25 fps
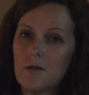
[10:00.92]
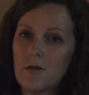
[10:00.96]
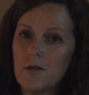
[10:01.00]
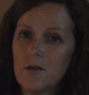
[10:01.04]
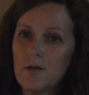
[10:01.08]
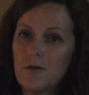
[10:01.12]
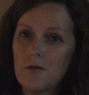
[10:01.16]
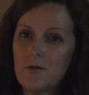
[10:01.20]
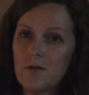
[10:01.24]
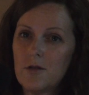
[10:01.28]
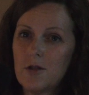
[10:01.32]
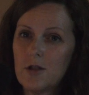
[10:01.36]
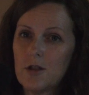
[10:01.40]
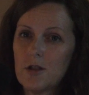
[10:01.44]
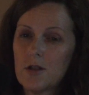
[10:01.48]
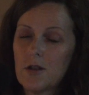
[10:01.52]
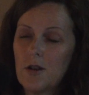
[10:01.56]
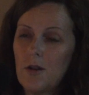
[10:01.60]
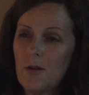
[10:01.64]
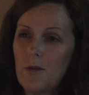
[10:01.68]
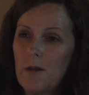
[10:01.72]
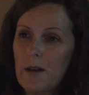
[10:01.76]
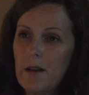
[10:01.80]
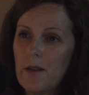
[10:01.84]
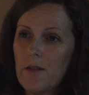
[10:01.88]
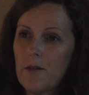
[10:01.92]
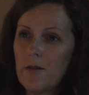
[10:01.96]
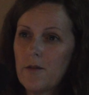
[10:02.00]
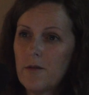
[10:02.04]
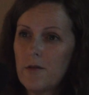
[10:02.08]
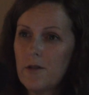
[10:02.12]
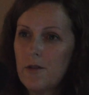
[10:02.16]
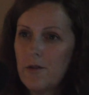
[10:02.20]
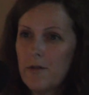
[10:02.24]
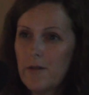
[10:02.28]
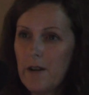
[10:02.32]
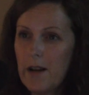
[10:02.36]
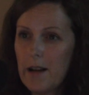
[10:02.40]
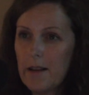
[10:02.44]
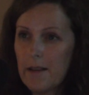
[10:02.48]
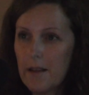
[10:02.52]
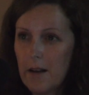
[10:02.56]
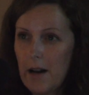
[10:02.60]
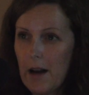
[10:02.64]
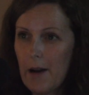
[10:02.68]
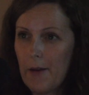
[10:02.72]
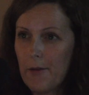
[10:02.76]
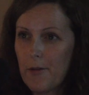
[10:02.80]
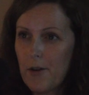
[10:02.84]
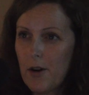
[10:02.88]
So you just go in through the
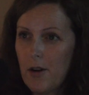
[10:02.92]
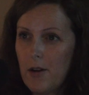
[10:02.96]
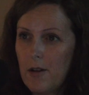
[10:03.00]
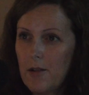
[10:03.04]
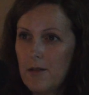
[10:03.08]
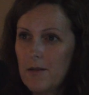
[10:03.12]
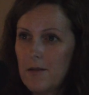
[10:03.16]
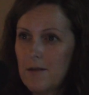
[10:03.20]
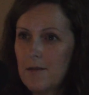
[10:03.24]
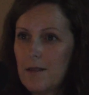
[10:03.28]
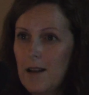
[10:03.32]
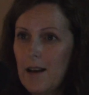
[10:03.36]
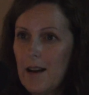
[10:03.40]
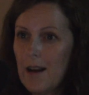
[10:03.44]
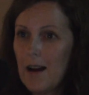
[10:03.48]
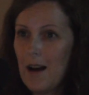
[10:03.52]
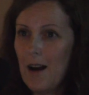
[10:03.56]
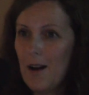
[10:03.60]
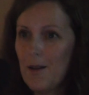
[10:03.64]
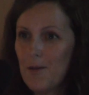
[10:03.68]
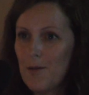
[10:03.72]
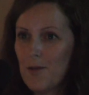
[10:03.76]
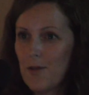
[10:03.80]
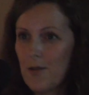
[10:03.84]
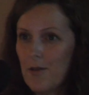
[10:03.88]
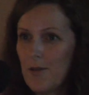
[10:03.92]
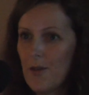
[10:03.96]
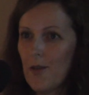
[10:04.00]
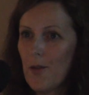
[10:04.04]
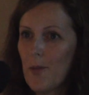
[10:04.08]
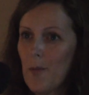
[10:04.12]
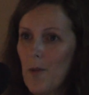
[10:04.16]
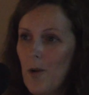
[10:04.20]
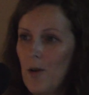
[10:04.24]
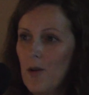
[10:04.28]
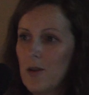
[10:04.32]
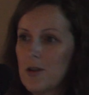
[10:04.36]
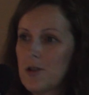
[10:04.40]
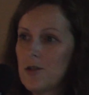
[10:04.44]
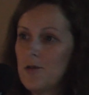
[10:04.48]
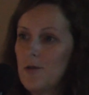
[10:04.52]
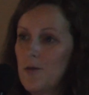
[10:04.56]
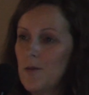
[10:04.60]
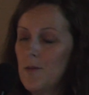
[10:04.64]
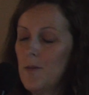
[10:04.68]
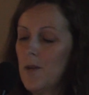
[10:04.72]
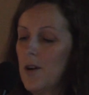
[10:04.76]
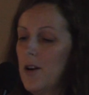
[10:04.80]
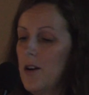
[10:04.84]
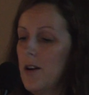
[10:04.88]
urethra and take out the small
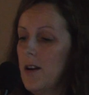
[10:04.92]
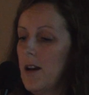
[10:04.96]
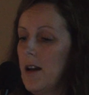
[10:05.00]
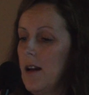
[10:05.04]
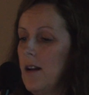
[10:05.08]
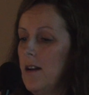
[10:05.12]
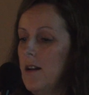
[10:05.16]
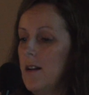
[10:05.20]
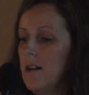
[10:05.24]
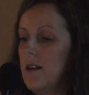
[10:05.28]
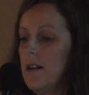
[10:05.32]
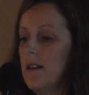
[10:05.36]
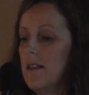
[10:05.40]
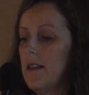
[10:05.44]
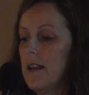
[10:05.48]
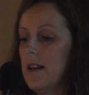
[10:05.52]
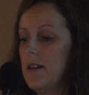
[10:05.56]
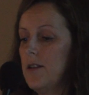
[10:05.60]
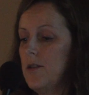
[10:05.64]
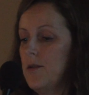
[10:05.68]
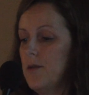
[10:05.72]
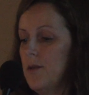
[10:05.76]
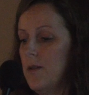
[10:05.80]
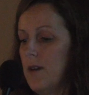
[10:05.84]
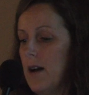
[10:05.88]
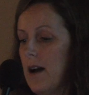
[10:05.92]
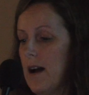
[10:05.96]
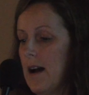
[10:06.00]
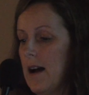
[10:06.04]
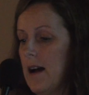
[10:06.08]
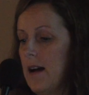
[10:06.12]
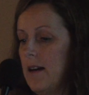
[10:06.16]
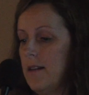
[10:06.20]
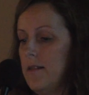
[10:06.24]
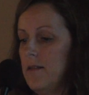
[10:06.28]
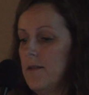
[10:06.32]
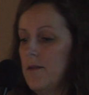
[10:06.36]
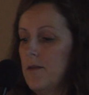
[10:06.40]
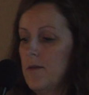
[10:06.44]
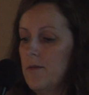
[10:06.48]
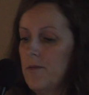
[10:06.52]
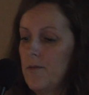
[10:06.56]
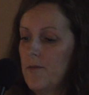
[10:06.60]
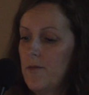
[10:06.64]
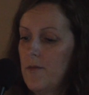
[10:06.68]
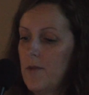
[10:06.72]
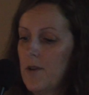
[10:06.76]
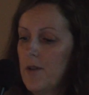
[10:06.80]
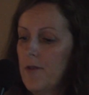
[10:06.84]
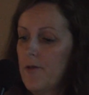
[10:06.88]
tumor. And then you add,
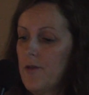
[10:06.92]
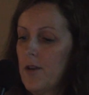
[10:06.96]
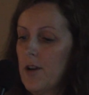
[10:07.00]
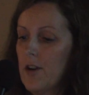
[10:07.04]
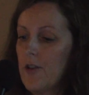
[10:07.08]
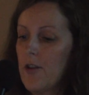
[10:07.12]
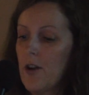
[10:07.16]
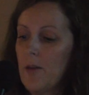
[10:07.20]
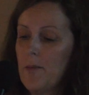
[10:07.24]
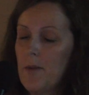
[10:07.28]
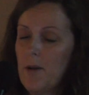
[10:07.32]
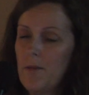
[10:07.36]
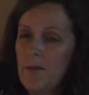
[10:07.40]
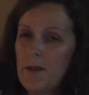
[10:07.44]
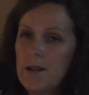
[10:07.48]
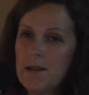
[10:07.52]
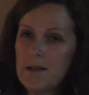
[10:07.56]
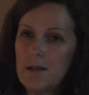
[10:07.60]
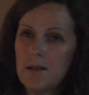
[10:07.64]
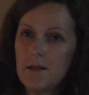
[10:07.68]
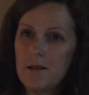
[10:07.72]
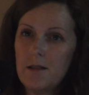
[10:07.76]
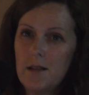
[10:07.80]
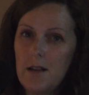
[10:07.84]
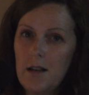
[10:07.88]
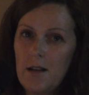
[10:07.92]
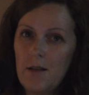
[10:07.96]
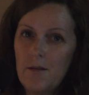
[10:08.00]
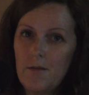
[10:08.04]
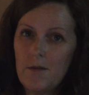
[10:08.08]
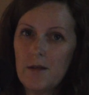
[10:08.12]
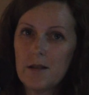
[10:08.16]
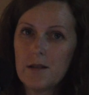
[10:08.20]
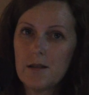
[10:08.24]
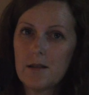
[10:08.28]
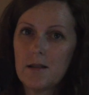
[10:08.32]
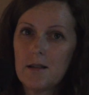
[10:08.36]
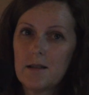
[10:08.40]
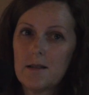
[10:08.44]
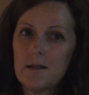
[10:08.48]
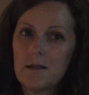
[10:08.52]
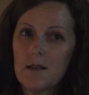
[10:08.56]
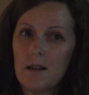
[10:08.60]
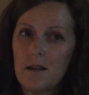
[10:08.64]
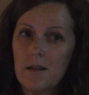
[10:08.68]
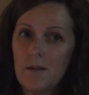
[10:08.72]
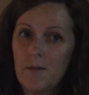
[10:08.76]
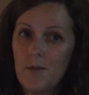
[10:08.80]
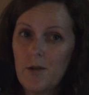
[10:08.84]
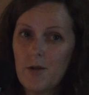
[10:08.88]
for example, BCG, which is
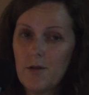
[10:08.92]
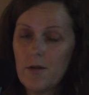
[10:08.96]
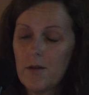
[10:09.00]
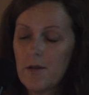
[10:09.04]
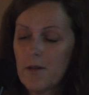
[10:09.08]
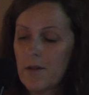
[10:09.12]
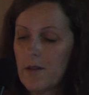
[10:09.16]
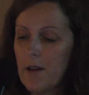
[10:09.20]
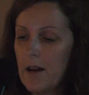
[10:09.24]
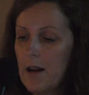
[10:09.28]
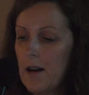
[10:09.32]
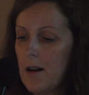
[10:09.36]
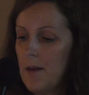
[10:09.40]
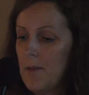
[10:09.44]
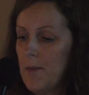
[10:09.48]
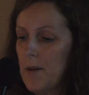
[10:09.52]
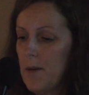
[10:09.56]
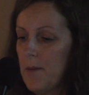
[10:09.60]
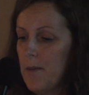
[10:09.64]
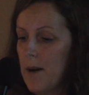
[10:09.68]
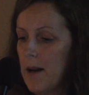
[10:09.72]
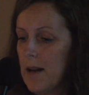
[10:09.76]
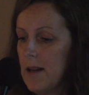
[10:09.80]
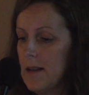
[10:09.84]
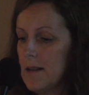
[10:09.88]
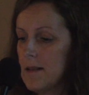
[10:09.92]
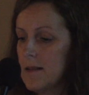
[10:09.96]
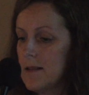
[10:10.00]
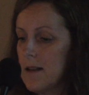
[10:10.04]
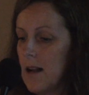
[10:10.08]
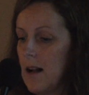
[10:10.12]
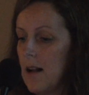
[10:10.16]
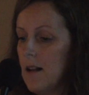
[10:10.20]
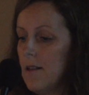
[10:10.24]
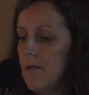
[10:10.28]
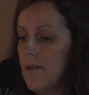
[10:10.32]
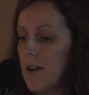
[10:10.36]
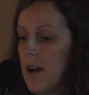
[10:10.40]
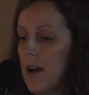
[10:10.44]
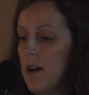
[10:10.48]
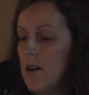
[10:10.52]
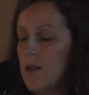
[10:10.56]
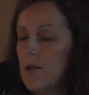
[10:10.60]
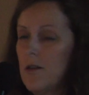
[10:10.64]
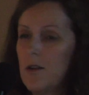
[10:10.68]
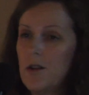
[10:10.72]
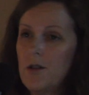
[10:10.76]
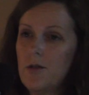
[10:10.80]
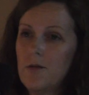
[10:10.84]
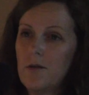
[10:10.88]
an immunotherapy by itself,
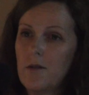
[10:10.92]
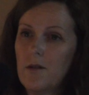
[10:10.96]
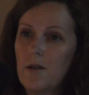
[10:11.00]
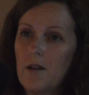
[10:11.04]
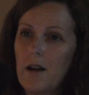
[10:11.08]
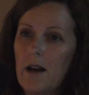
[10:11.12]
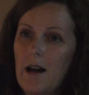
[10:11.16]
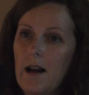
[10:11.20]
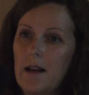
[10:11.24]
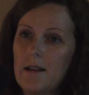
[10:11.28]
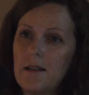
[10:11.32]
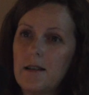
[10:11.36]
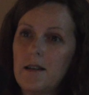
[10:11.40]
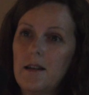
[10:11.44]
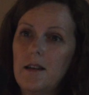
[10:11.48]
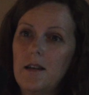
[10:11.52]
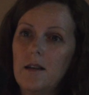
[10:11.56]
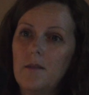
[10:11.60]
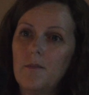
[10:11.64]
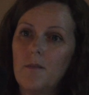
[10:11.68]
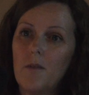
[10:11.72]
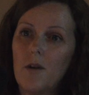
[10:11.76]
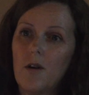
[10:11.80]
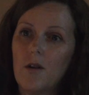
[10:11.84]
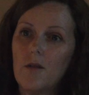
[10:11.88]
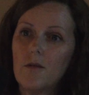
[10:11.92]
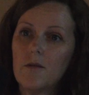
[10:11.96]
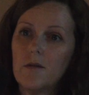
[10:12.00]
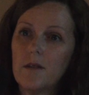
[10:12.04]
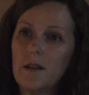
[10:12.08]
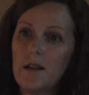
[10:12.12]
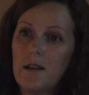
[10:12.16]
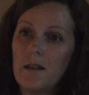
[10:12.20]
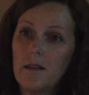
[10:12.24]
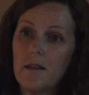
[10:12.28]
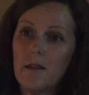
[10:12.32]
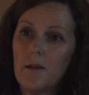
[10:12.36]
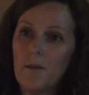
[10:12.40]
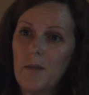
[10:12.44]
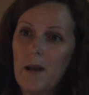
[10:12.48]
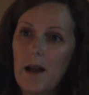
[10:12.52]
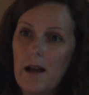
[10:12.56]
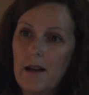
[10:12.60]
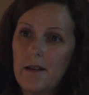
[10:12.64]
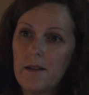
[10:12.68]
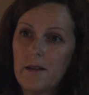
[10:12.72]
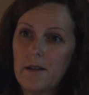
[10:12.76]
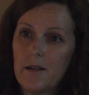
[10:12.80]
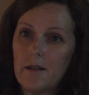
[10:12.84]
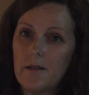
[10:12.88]
or you add chemo in the
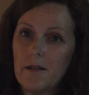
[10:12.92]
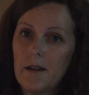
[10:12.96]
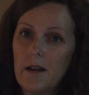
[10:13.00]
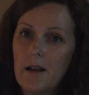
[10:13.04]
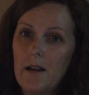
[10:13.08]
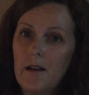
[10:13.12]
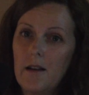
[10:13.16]
bladder.